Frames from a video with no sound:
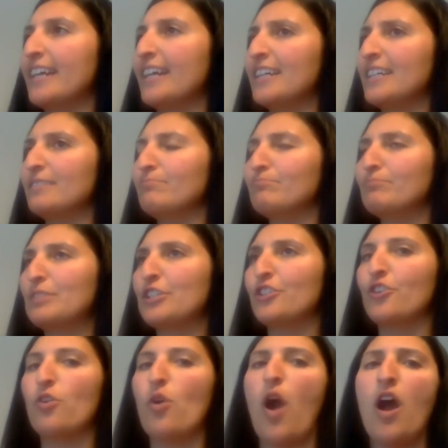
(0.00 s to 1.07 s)
Um, you
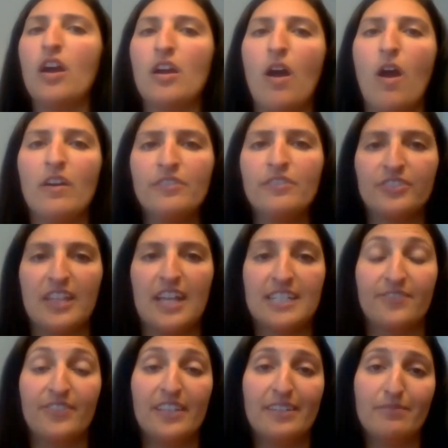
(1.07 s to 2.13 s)
know, our our
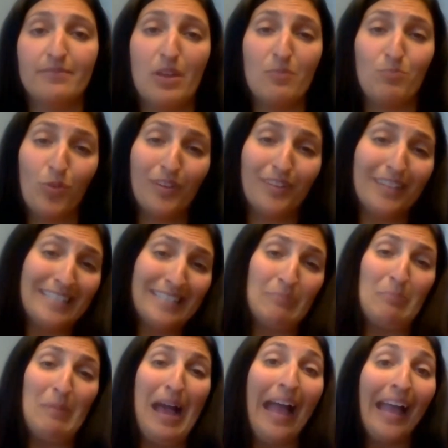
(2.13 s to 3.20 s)
philosophy and, and more or
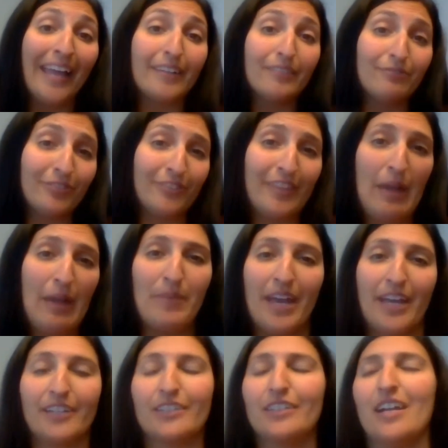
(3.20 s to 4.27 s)
less mine for that
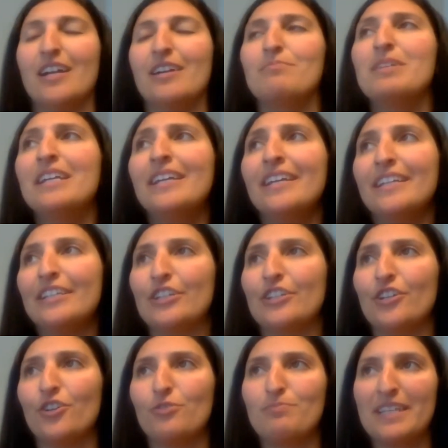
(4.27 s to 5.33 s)
matter. Um,
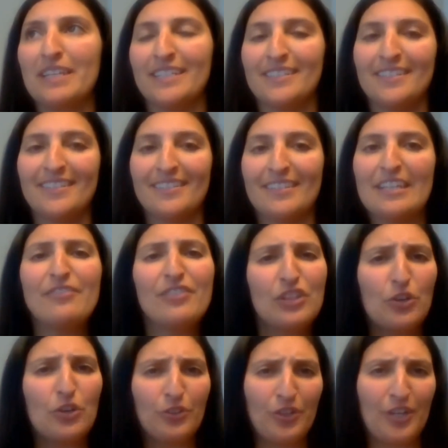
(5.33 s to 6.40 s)
you know, because
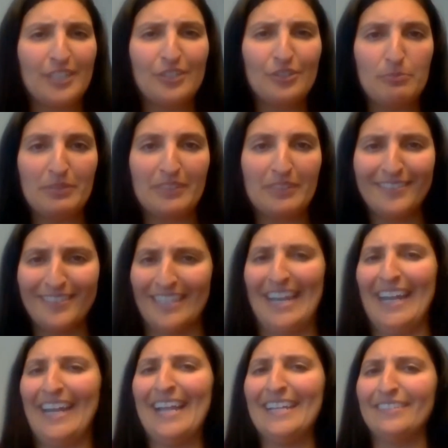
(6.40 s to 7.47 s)
even though the credit union believes it,
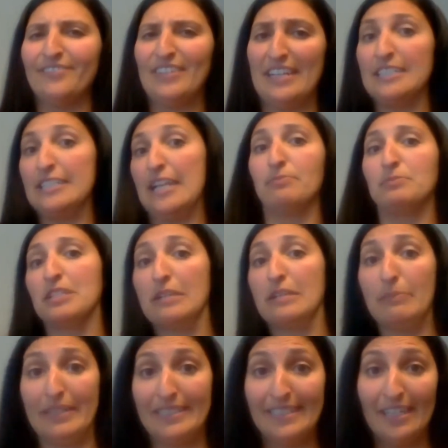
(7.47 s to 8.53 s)
I kind of adopted
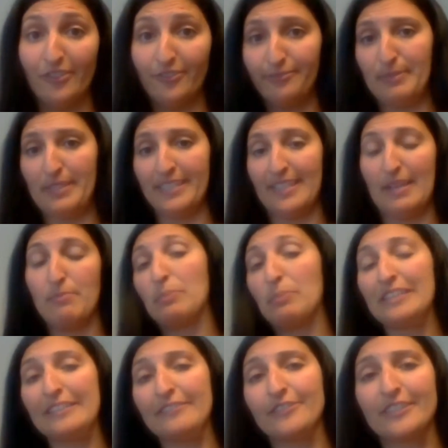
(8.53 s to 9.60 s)
it myself because I'm a
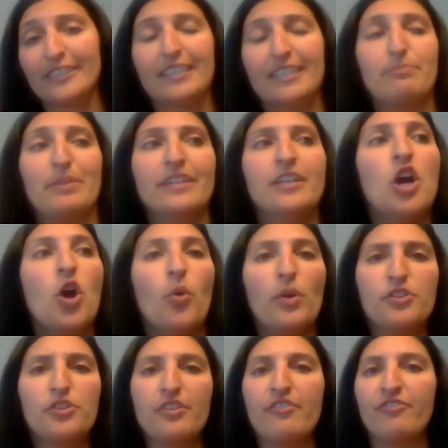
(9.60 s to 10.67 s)
believer in it. But
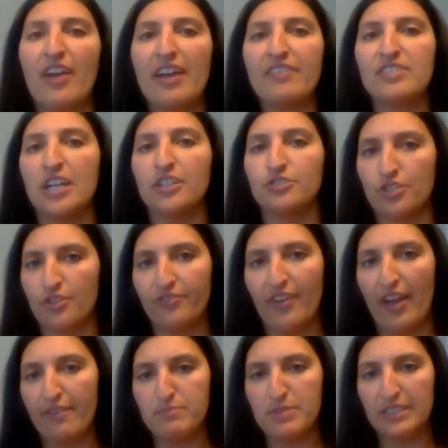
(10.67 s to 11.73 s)
whether you're five dollars or
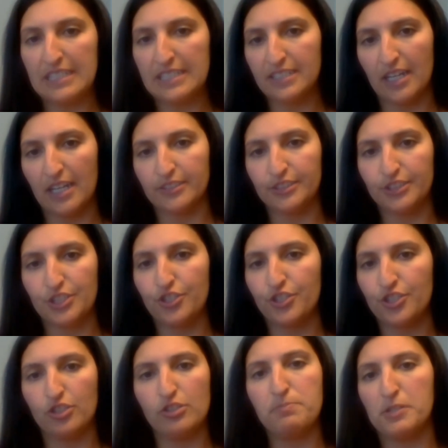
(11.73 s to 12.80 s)
five million dollars, you're
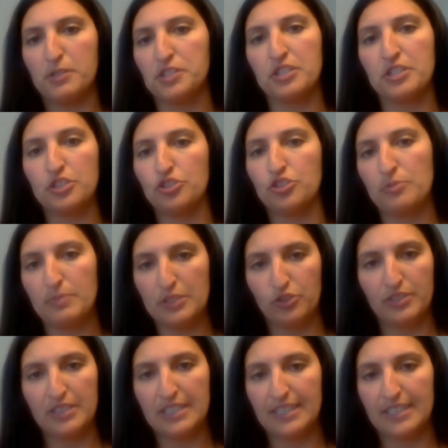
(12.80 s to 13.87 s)
still a person who you should be
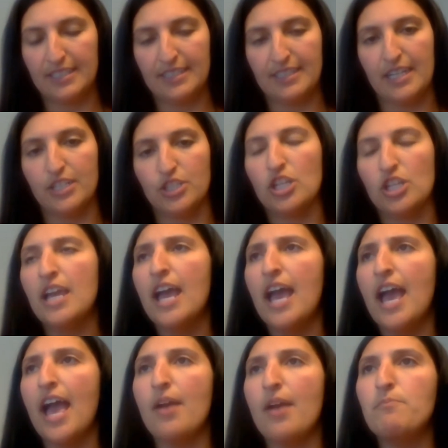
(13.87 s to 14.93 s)
treated as such.
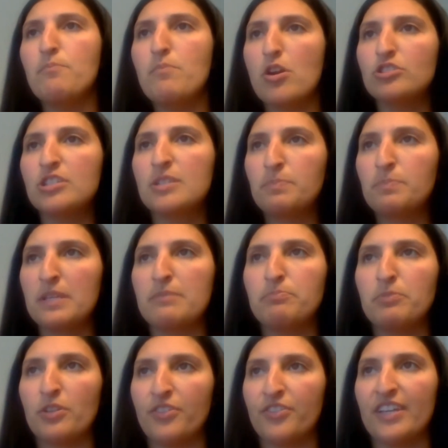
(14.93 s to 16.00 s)
And most people
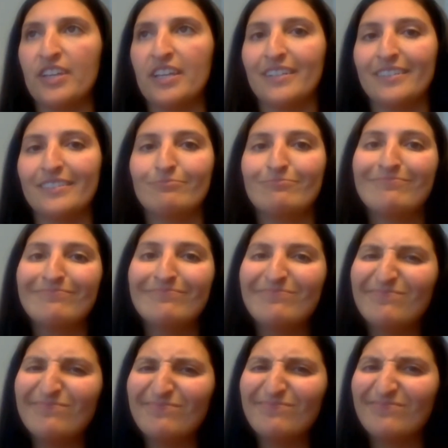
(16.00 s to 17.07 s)
think mm,
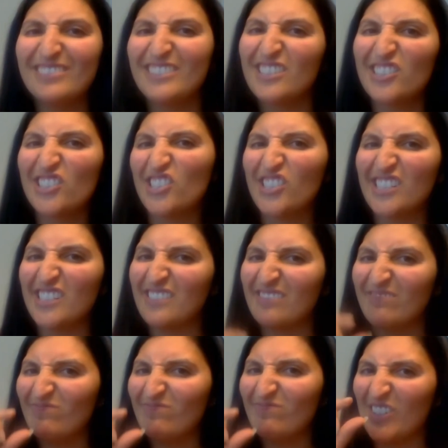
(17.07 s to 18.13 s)
you're just a, a
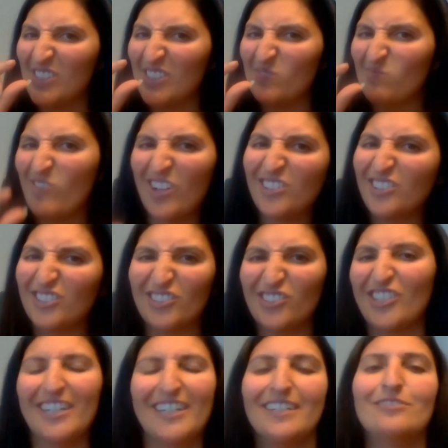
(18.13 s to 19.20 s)
small little credit
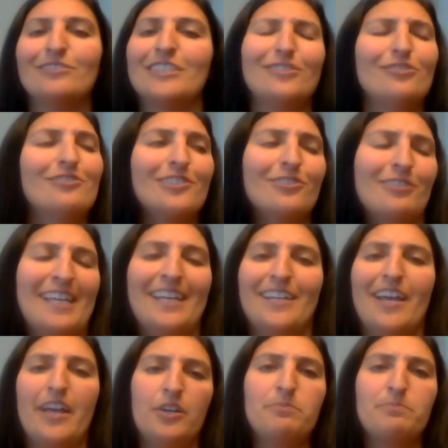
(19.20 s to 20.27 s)
union. You you can't help
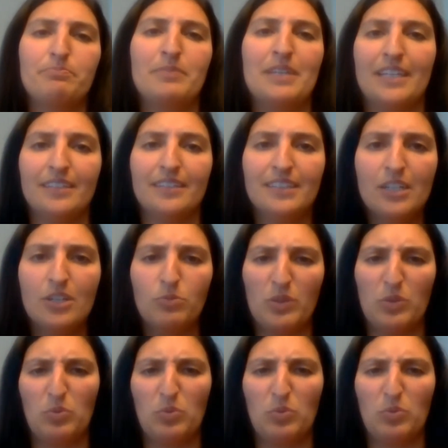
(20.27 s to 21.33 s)
me with
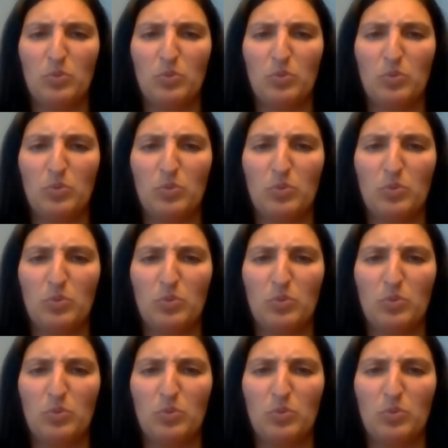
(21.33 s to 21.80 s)
what I have.